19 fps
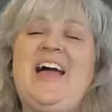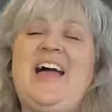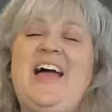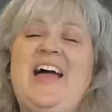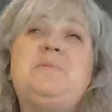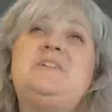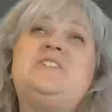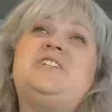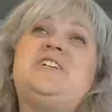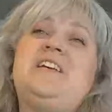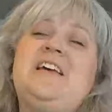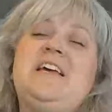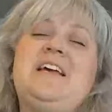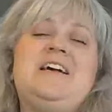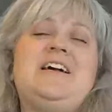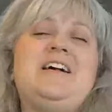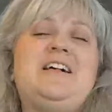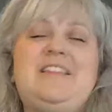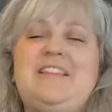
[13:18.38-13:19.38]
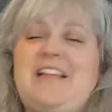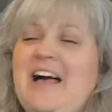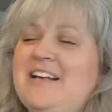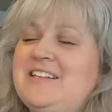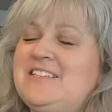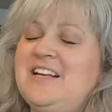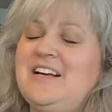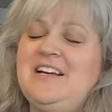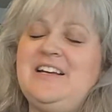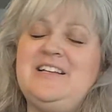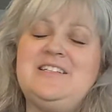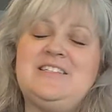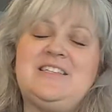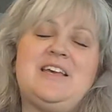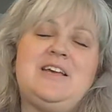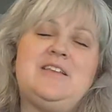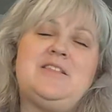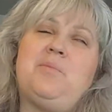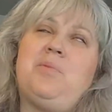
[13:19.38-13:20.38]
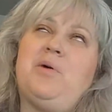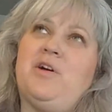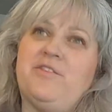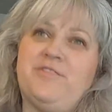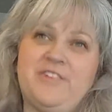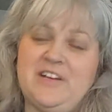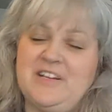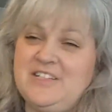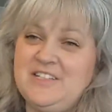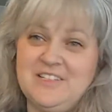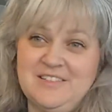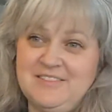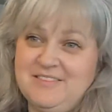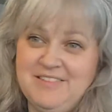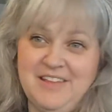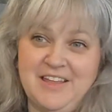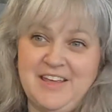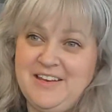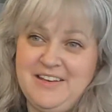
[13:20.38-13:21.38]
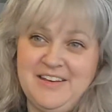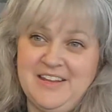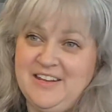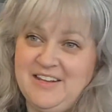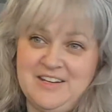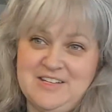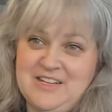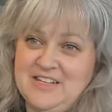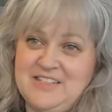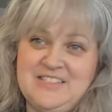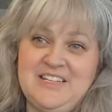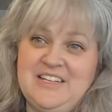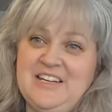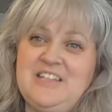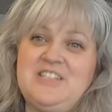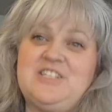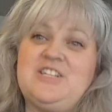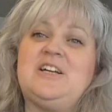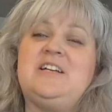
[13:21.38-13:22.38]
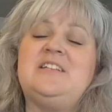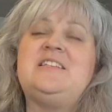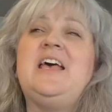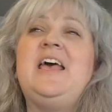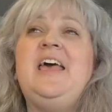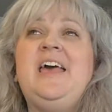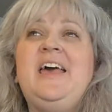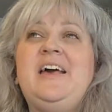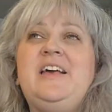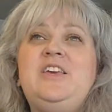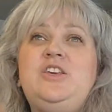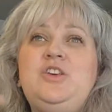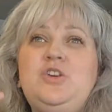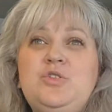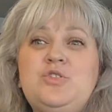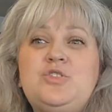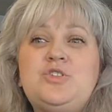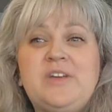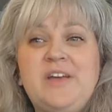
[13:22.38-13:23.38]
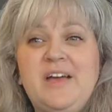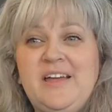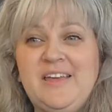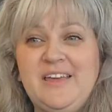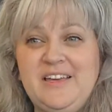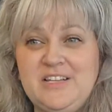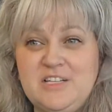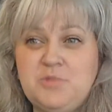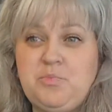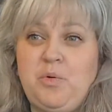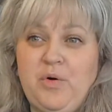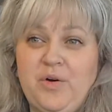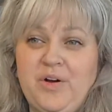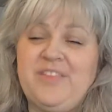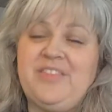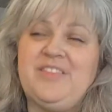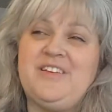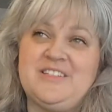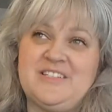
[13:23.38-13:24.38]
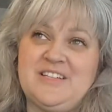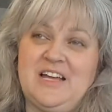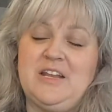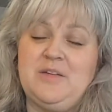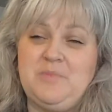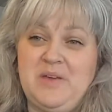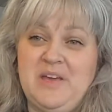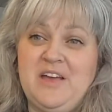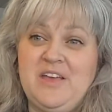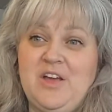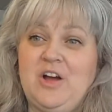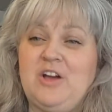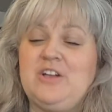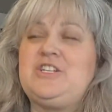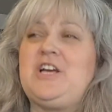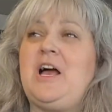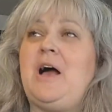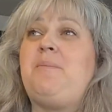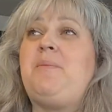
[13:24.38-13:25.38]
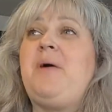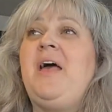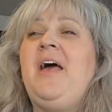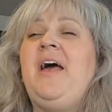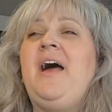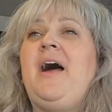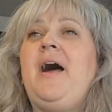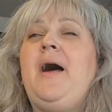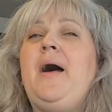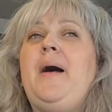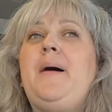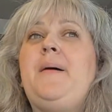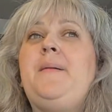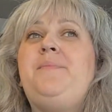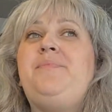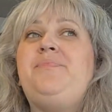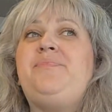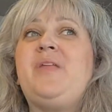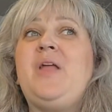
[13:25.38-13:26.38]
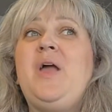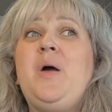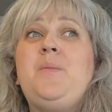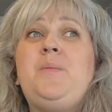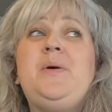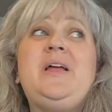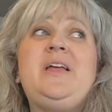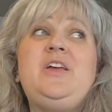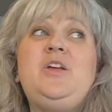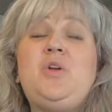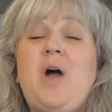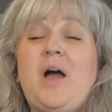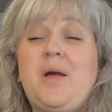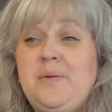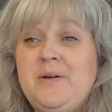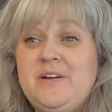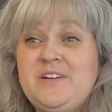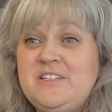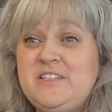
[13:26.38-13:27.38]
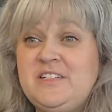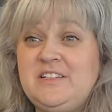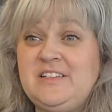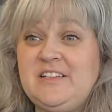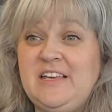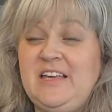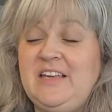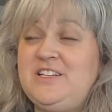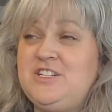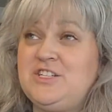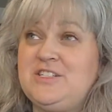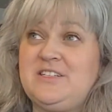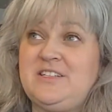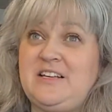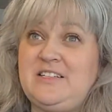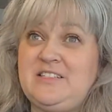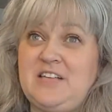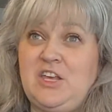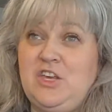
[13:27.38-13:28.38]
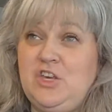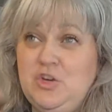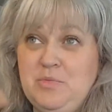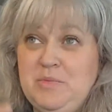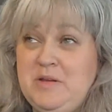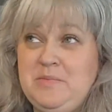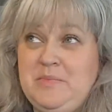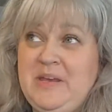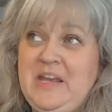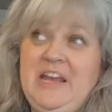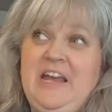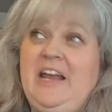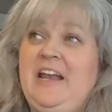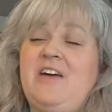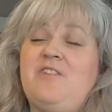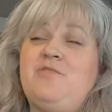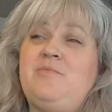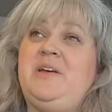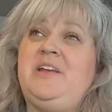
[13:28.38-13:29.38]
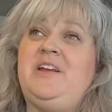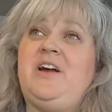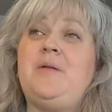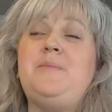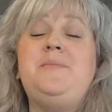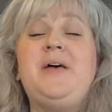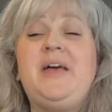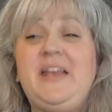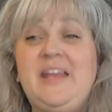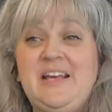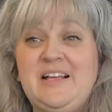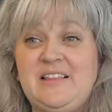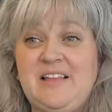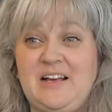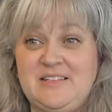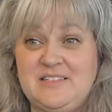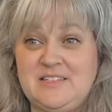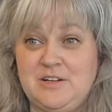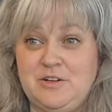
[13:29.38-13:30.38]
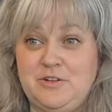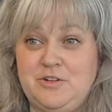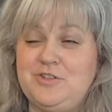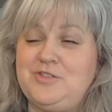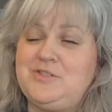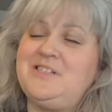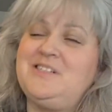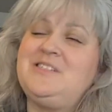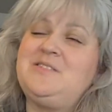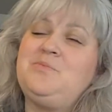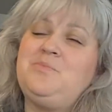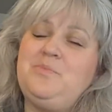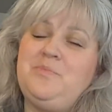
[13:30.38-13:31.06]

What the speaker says: especially Alaska is like the perfect like knitting destination because usually at each port there's going to be a yarn shop. But you know, I personally just as a human being have been on many Alaska cruises,